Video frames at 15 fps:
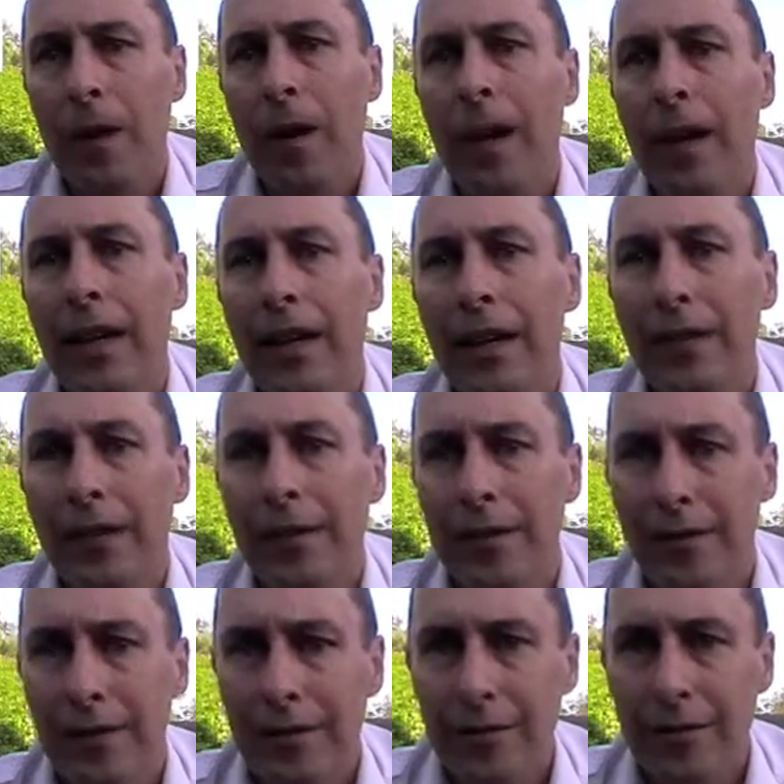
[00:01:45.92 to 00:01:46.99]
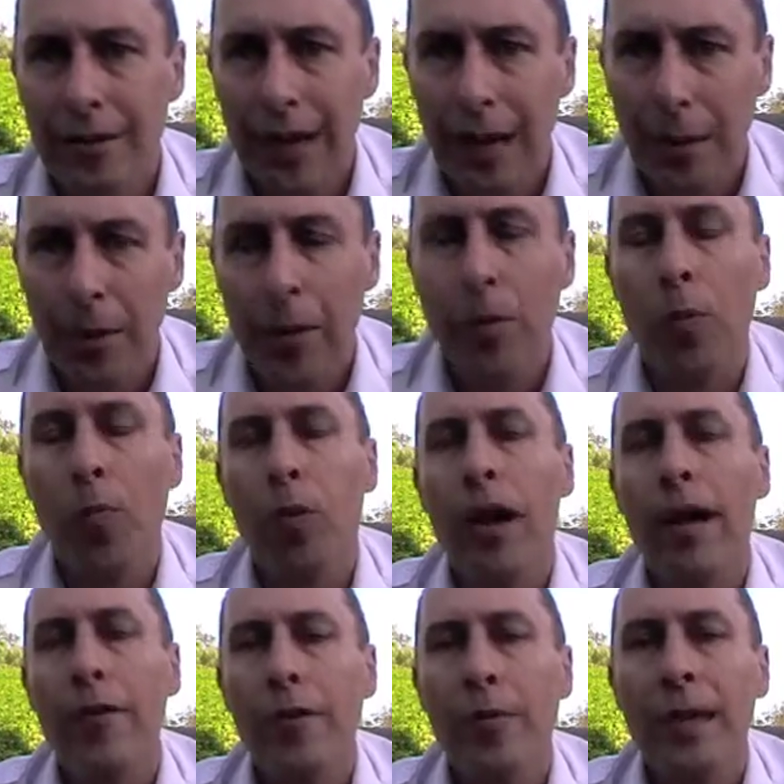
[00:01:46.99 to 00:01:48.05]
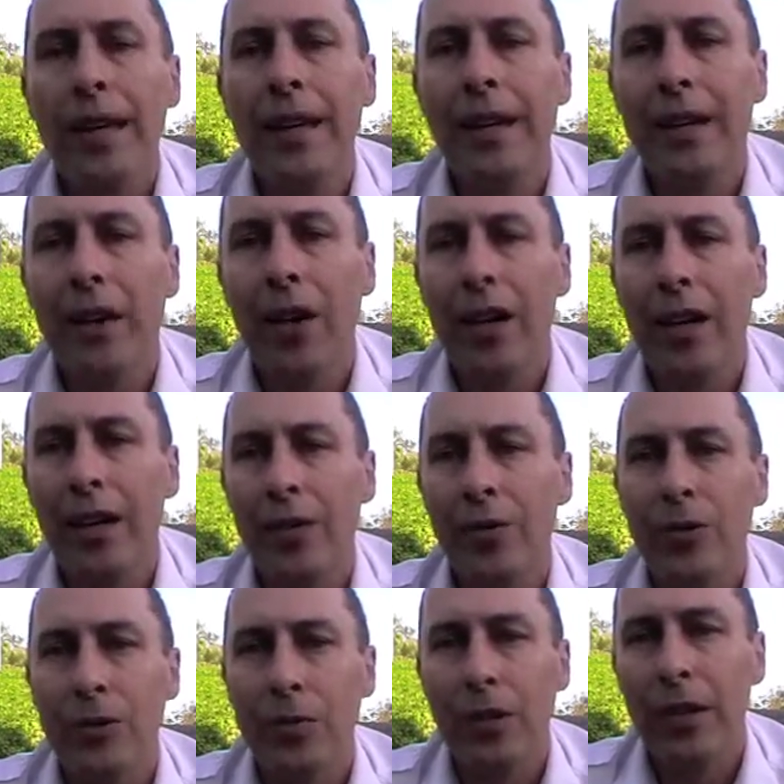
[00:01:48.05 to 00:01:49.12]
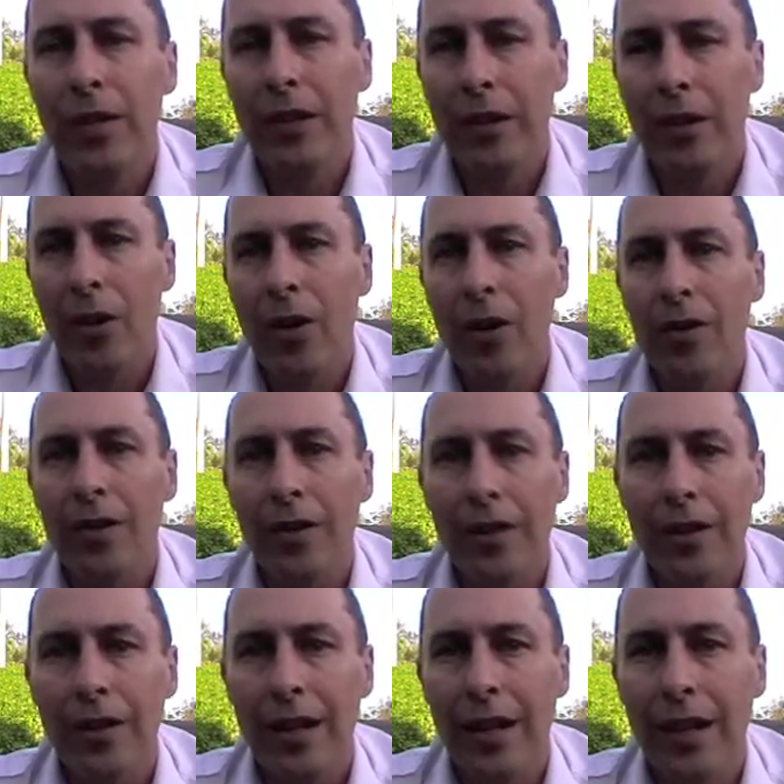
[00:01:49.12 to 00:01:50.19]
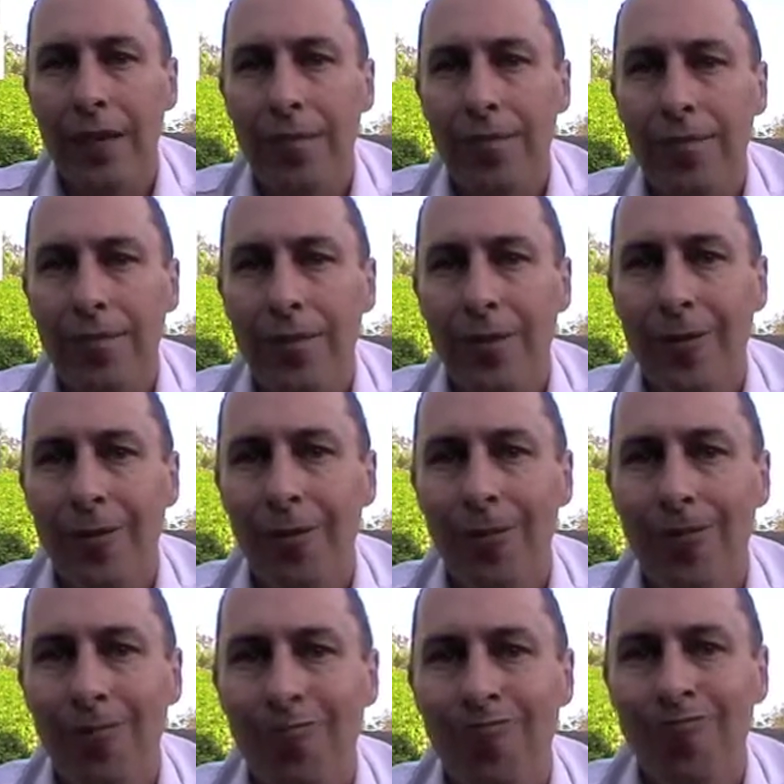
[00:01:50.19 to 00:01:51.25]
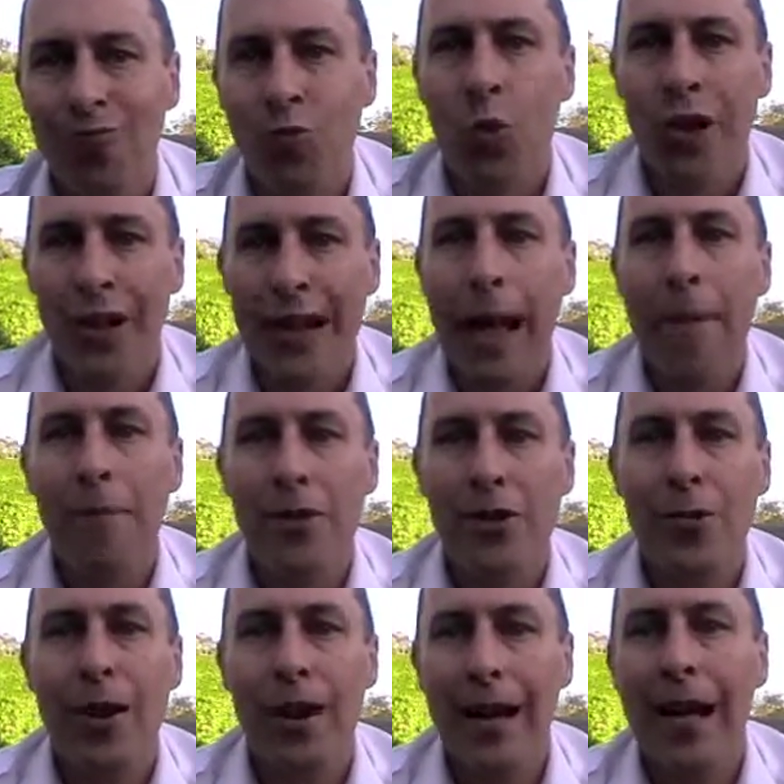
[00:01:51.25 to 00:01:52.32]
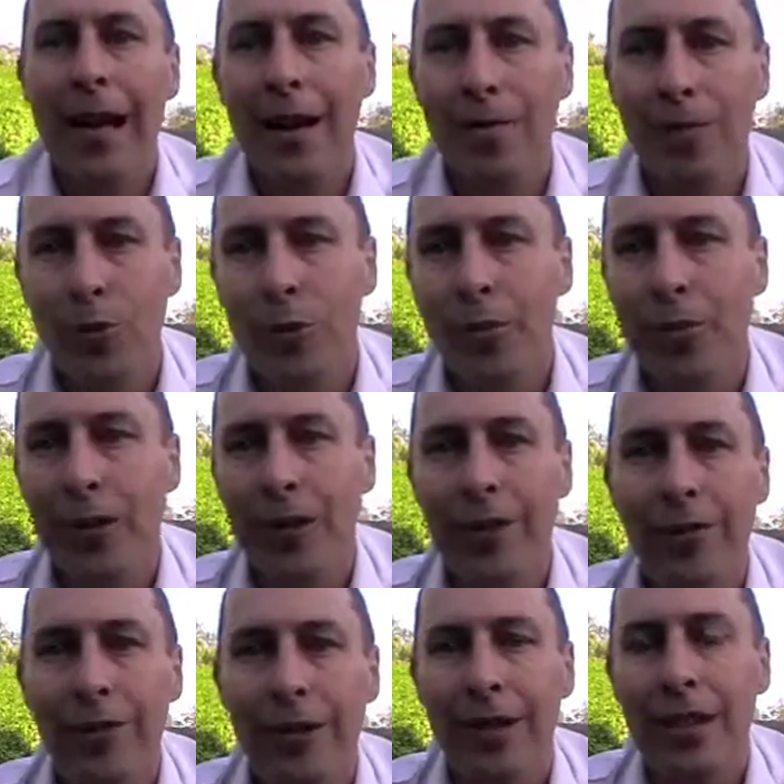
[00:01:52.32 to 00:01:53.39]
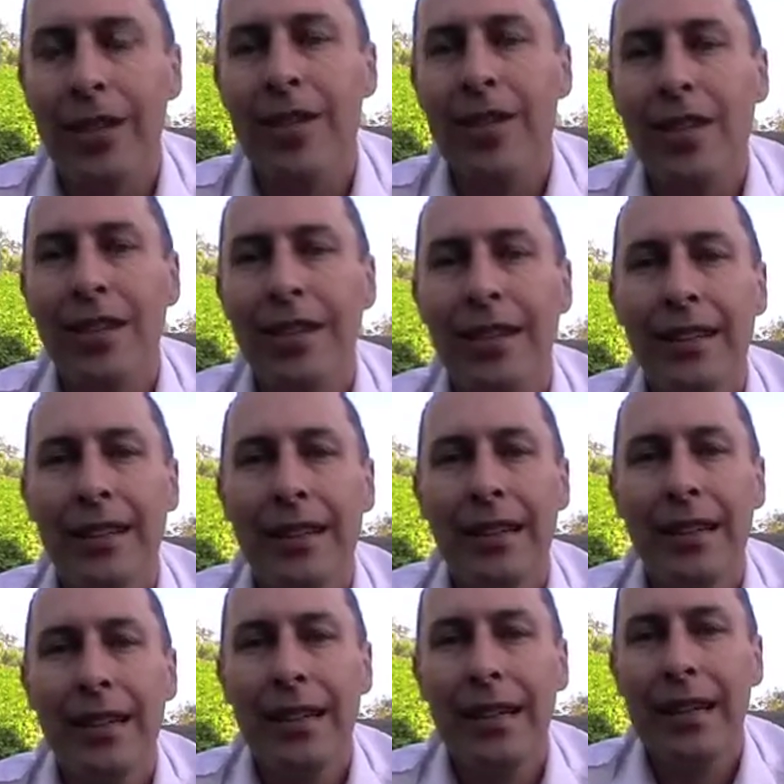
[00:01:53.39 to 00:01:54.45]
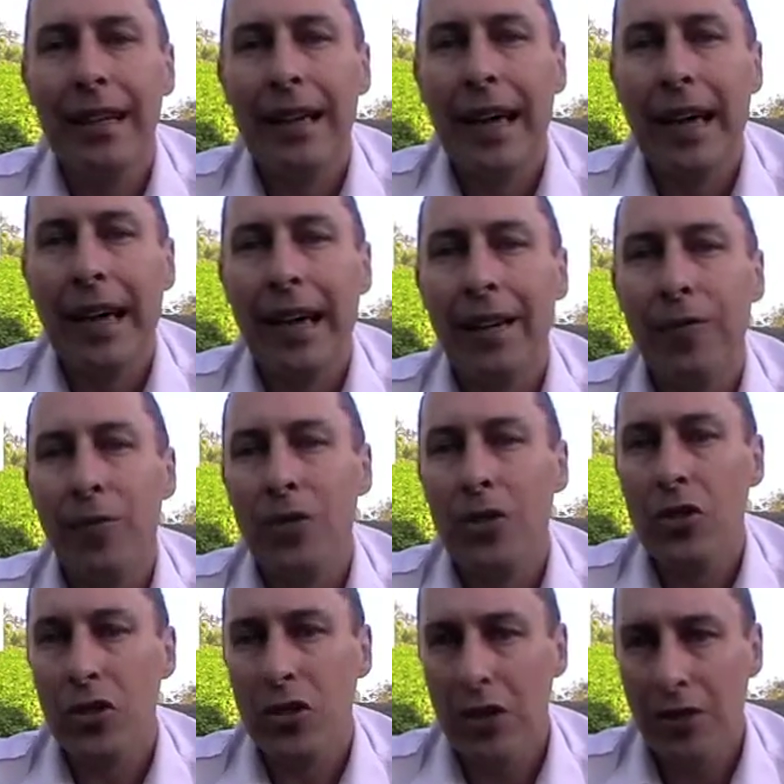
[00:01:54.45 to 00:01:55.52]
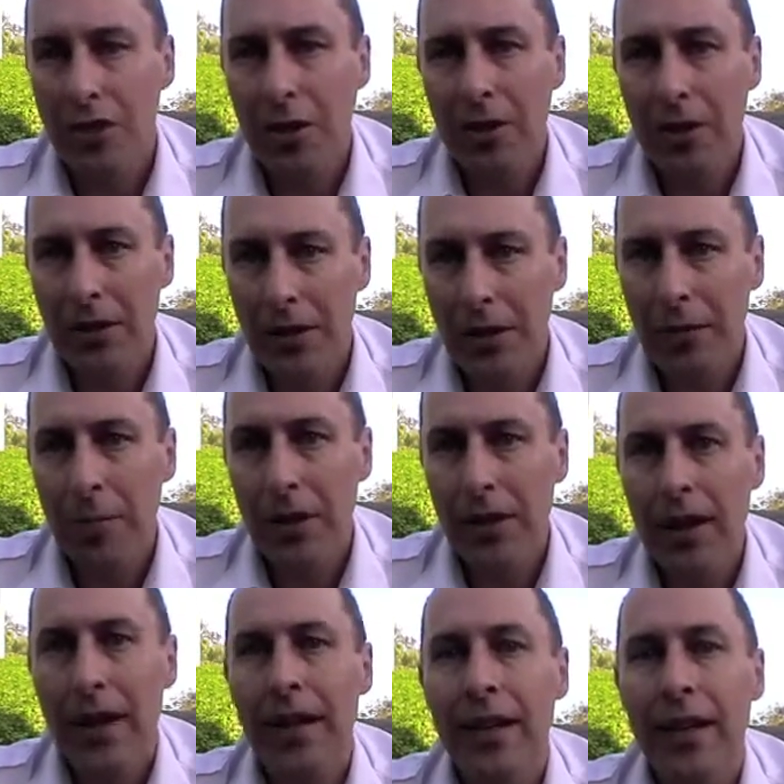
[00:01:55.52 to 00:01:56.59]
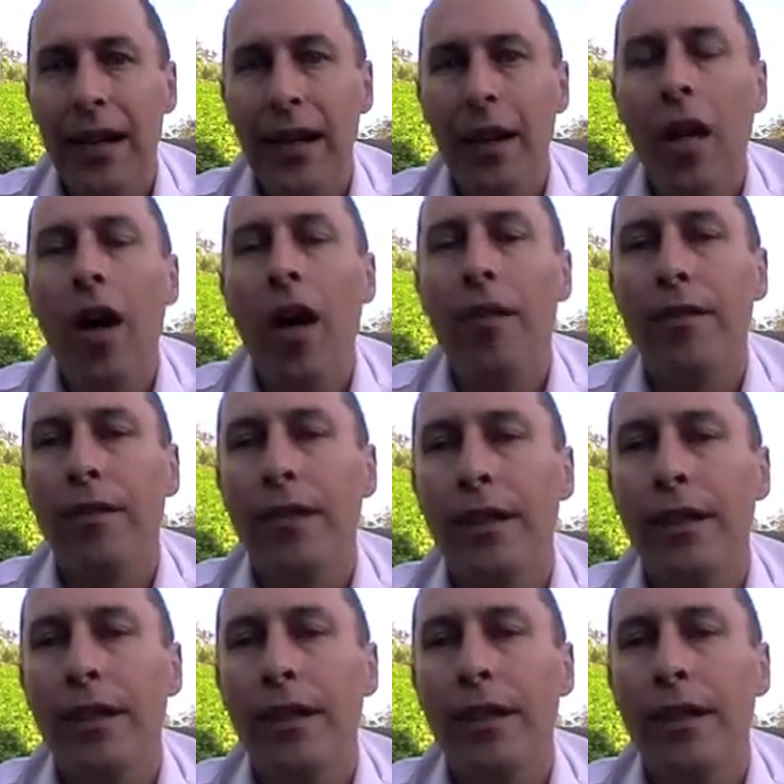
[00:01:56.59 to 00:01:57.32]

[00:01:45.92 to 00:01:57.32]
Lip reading: I had people pray for me, and I was believing God that what had happened to my arm would be released, and was just continuing to live my day-to-day life.